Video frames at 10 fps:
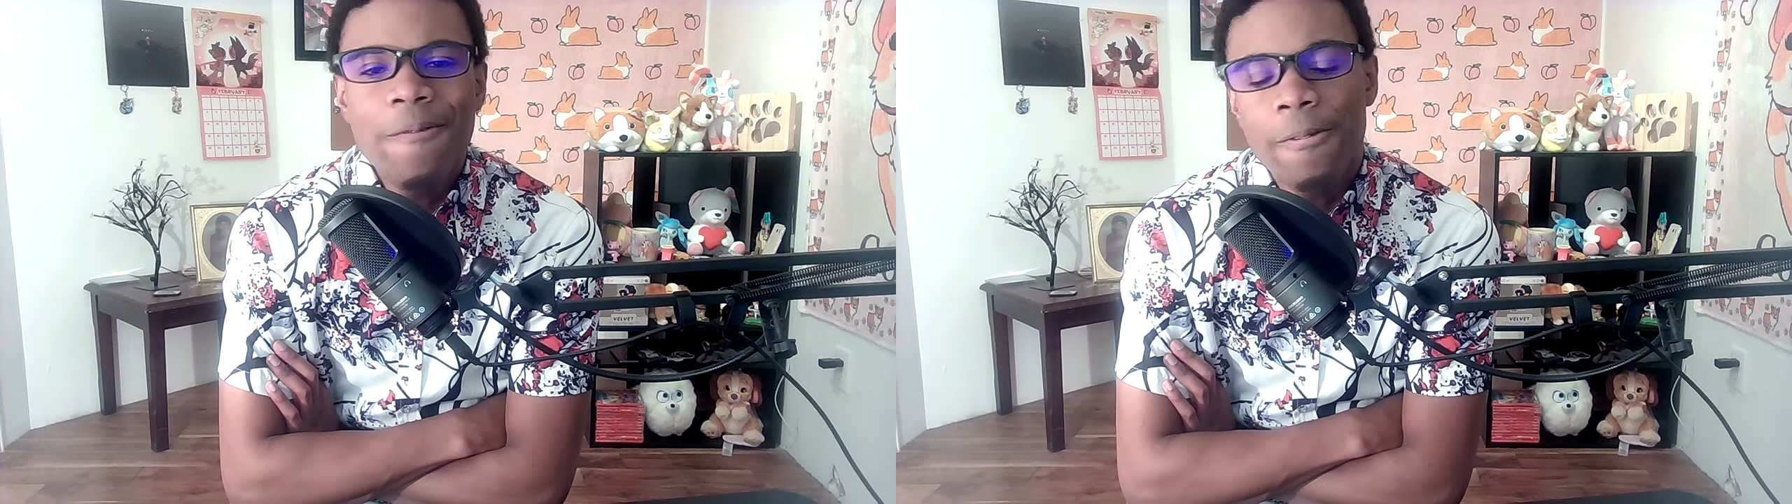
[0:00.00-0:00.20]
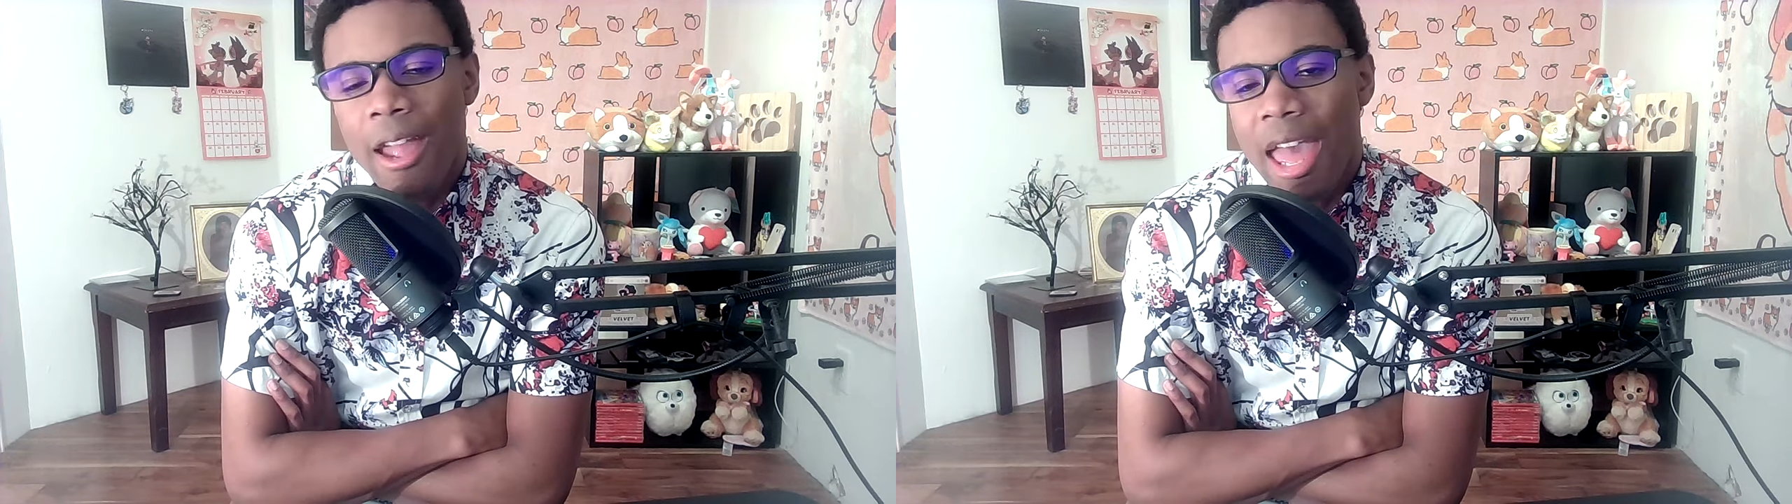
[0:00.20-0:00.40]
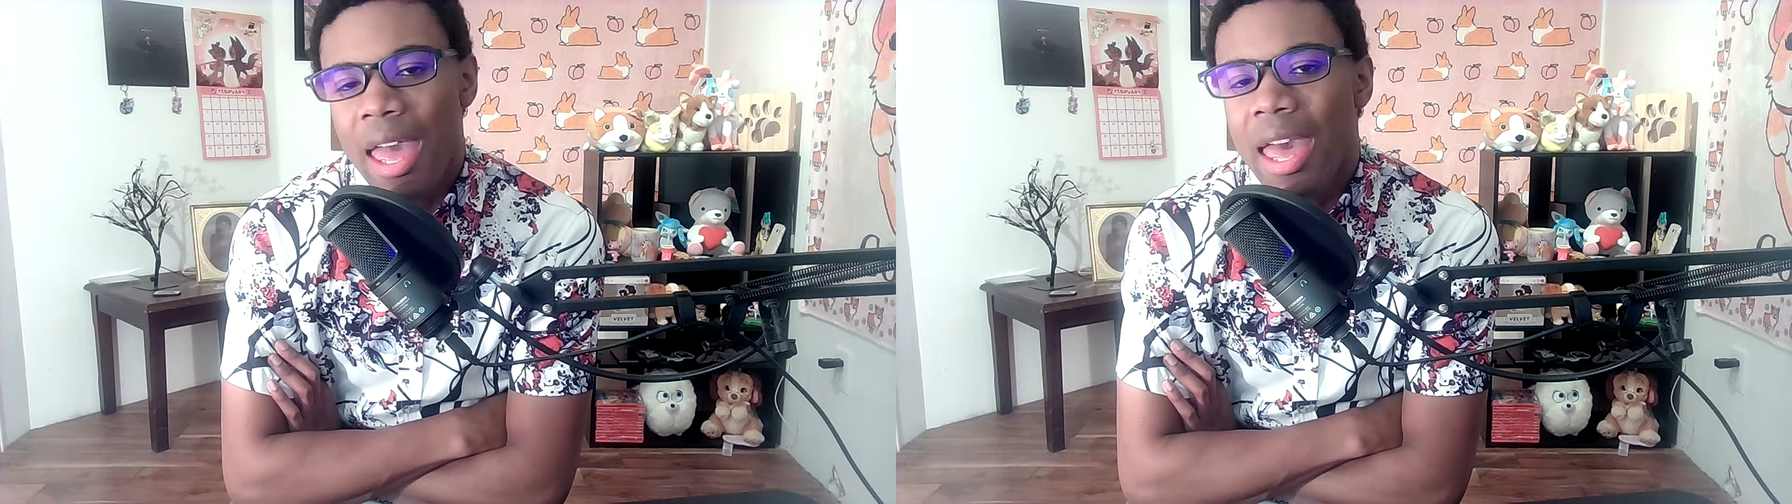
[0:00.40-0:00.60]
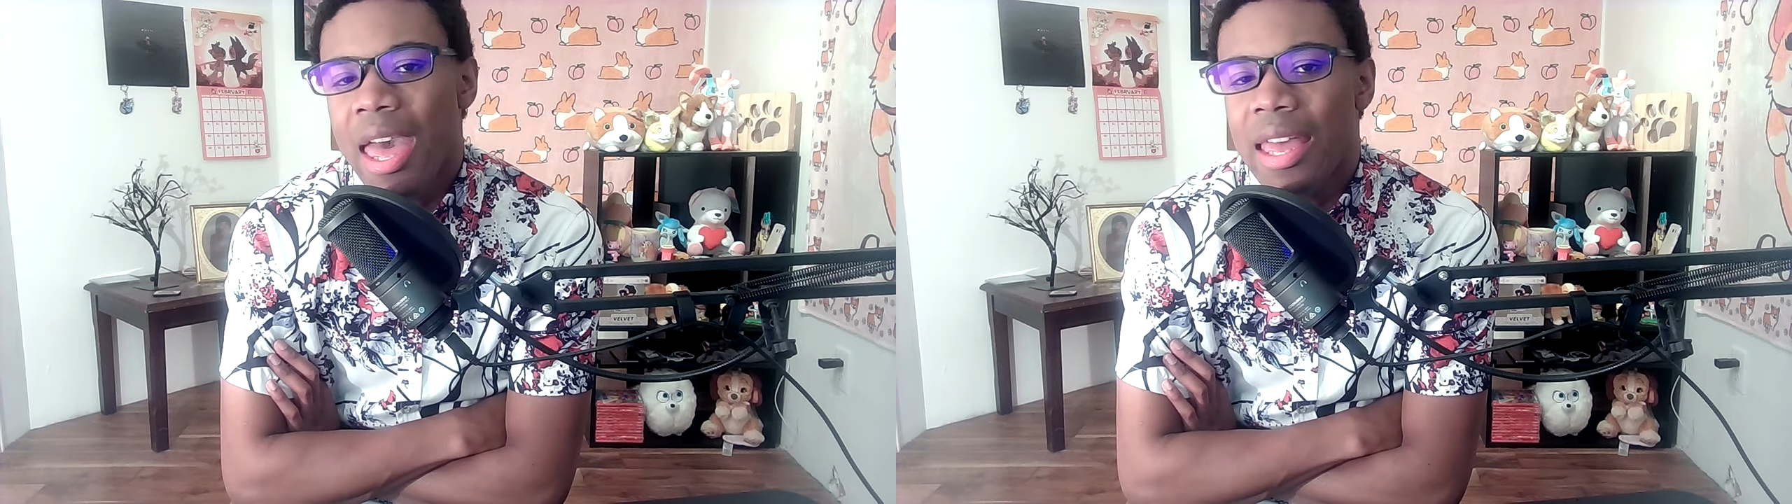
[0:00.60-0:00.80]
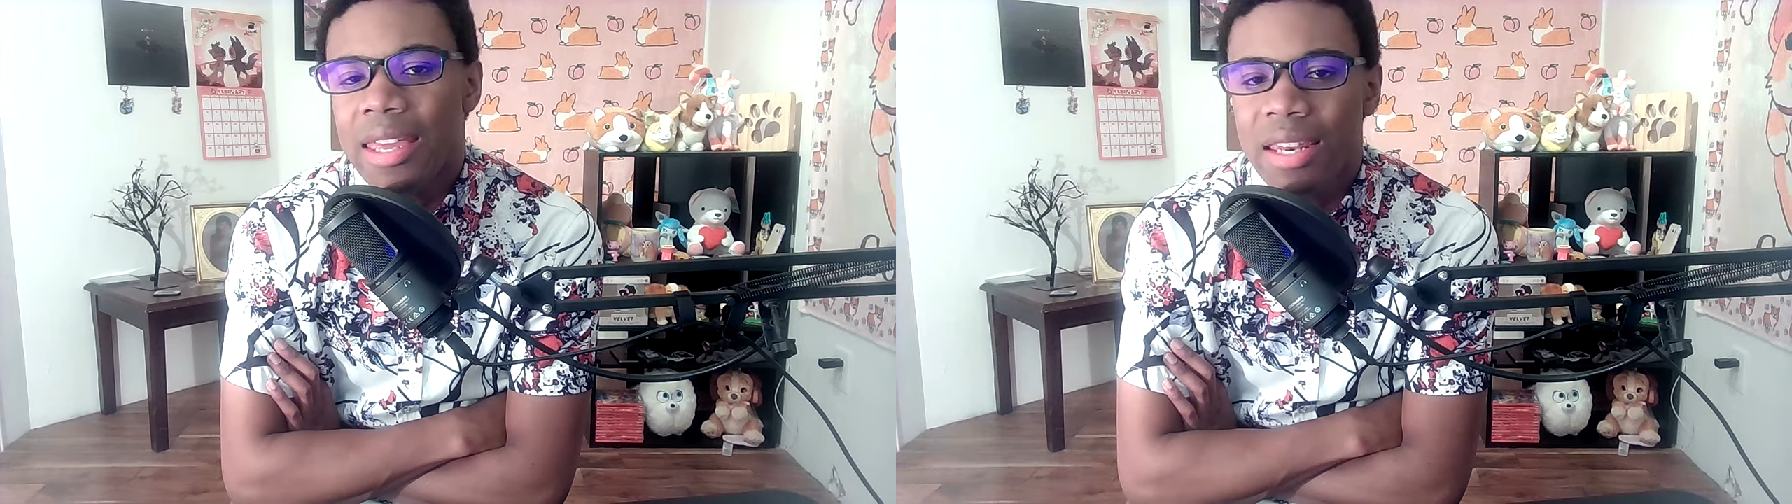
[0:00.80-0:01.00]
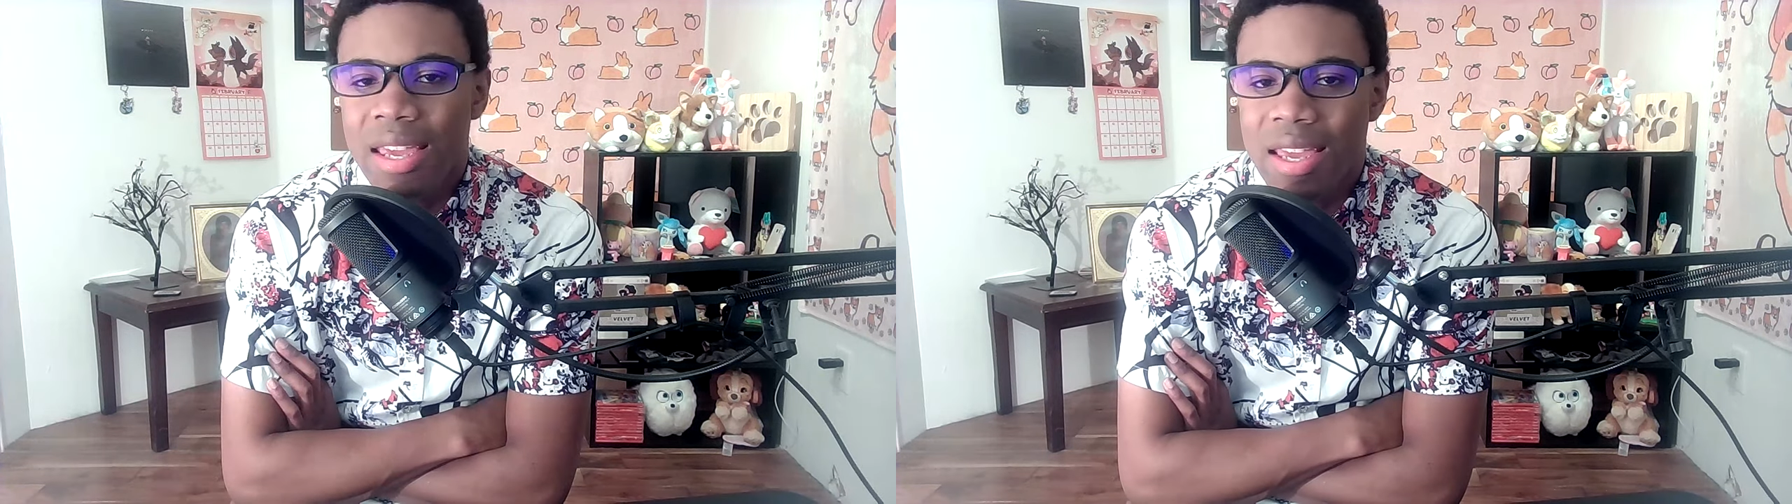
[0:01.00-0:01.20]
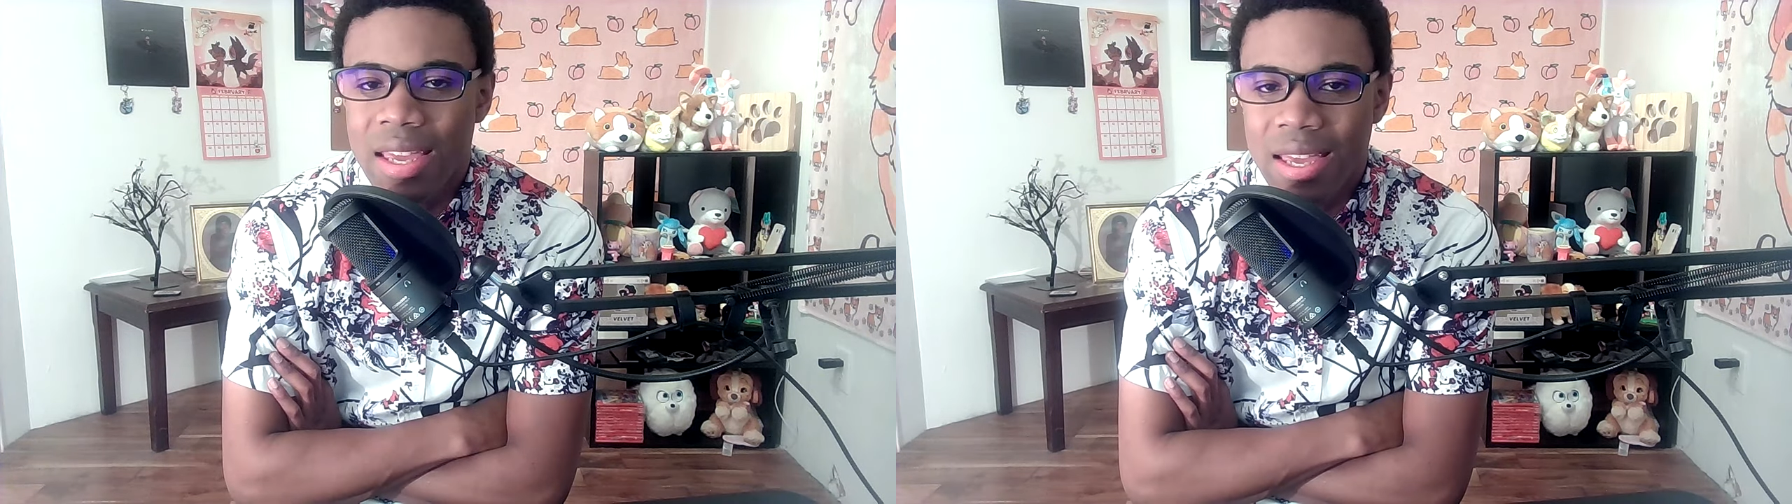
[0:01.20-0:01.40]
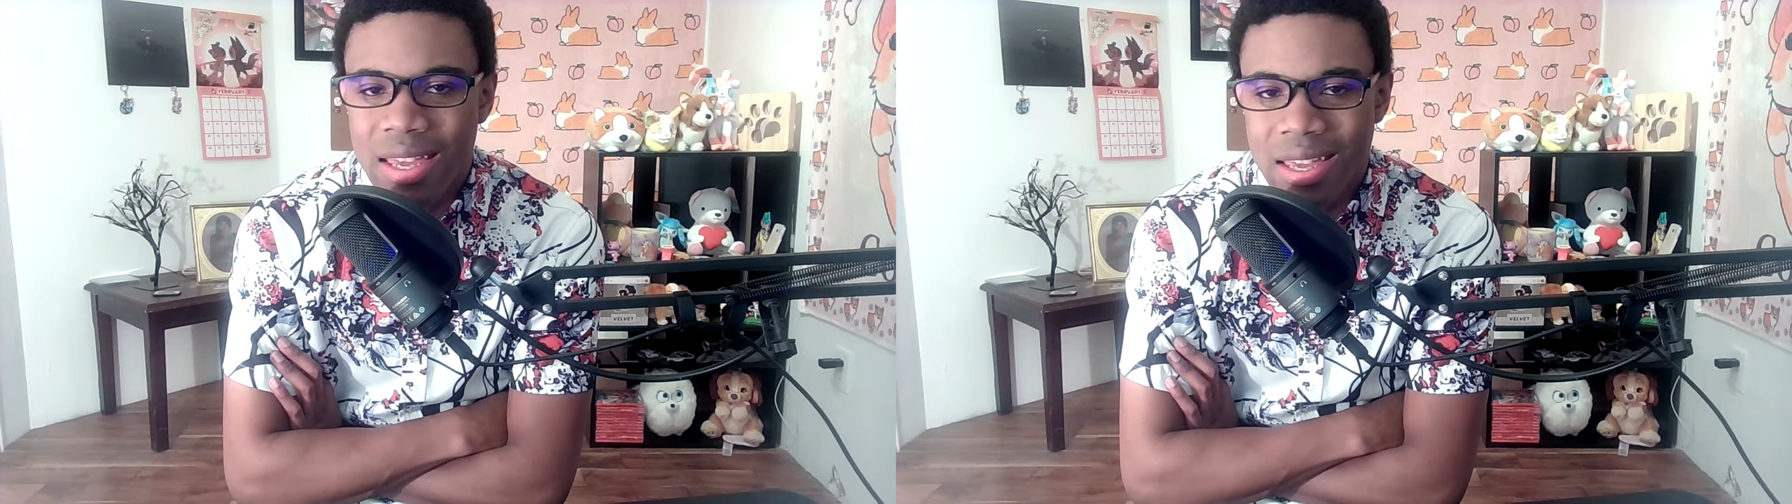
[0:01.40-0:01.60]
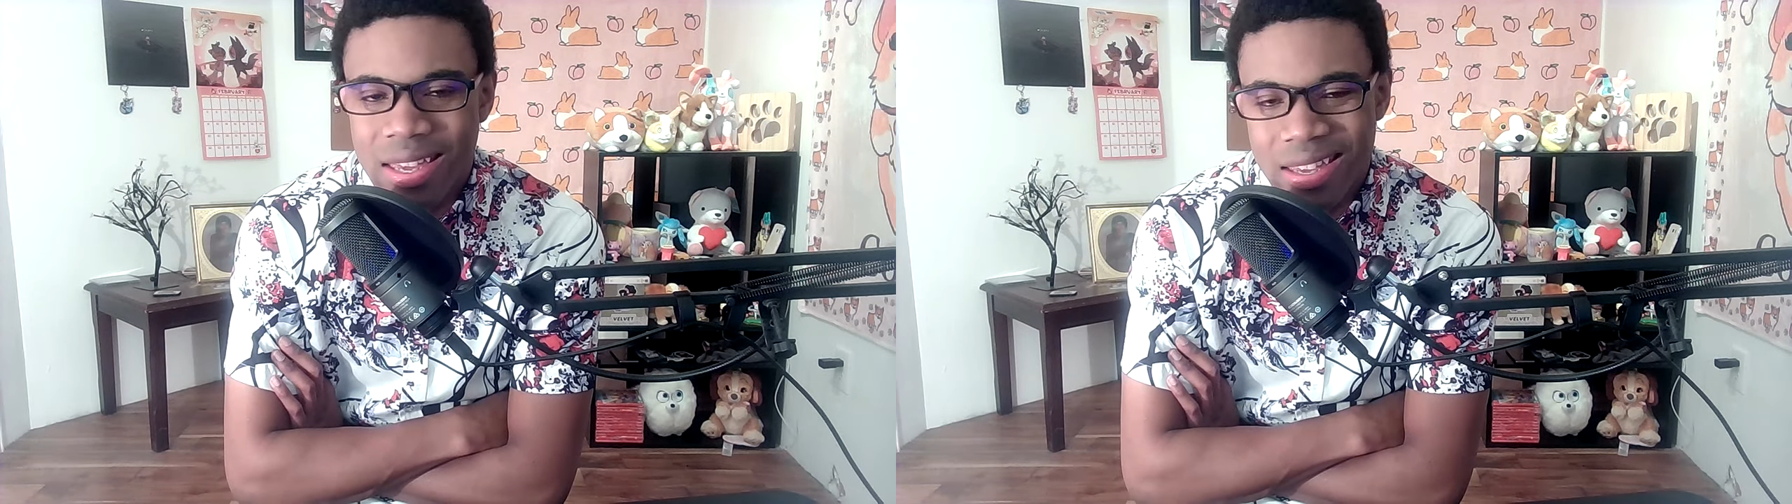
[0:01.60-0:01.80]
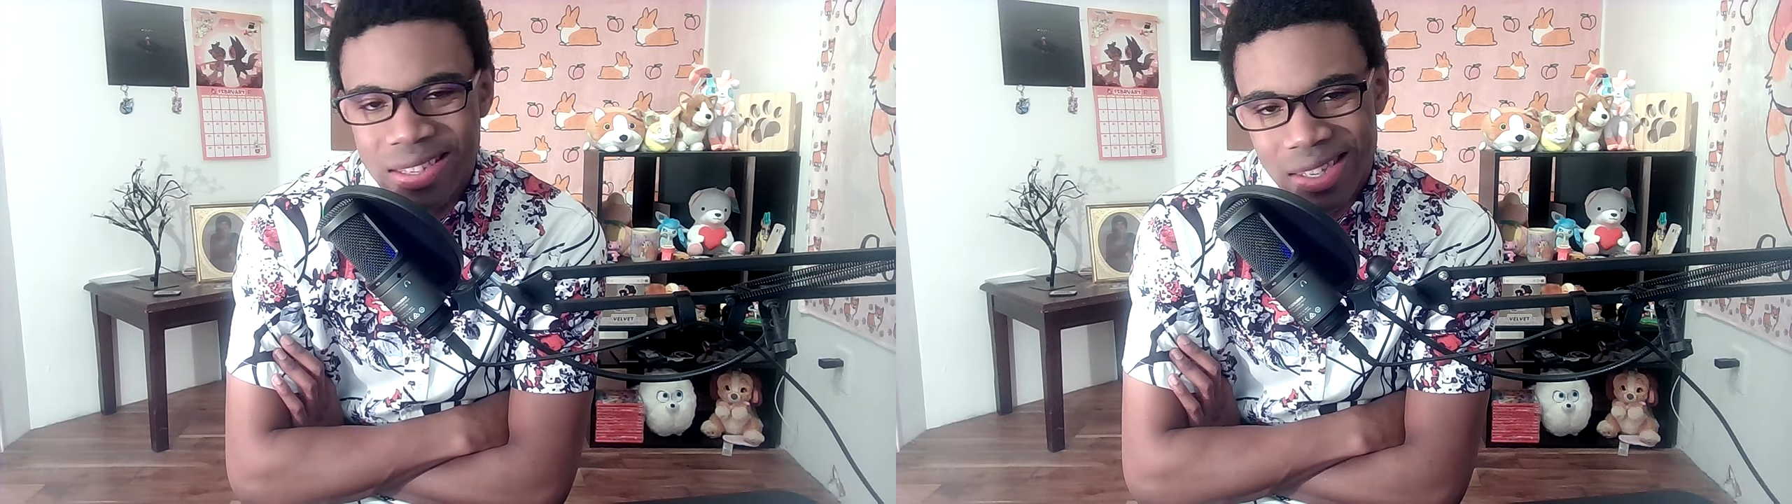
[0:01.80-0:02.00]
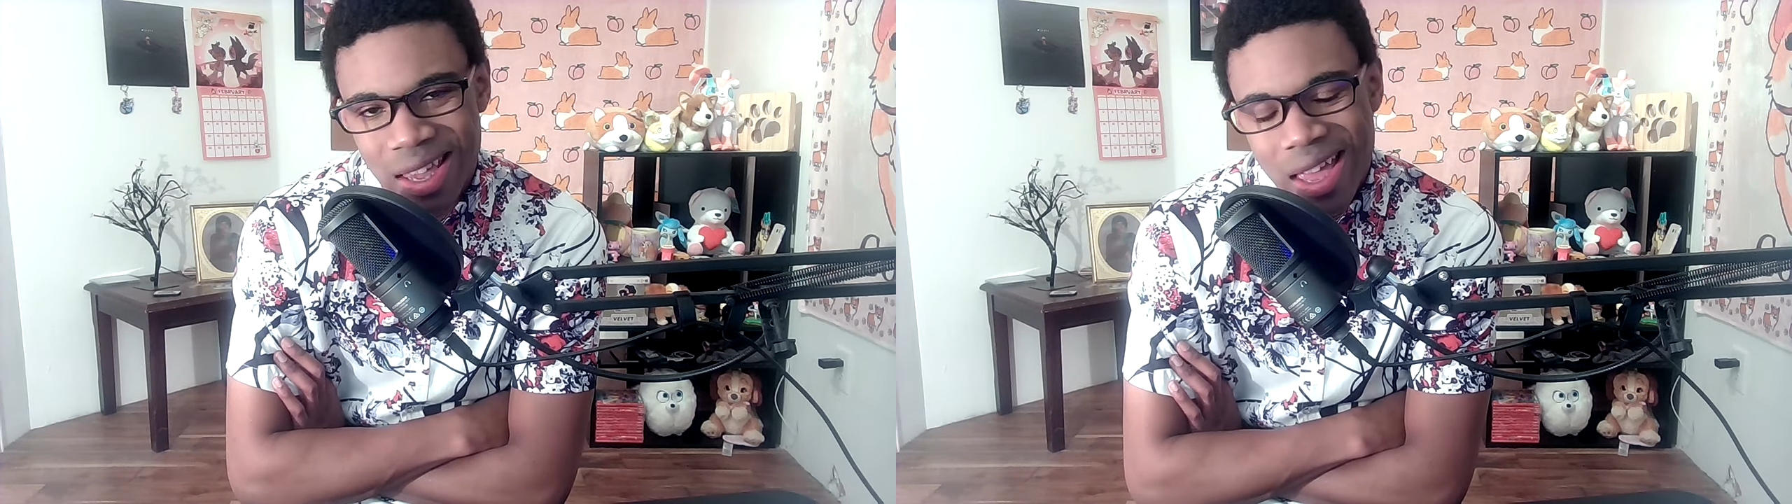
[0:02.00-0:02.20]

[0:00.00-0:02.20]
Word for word: Freddy's.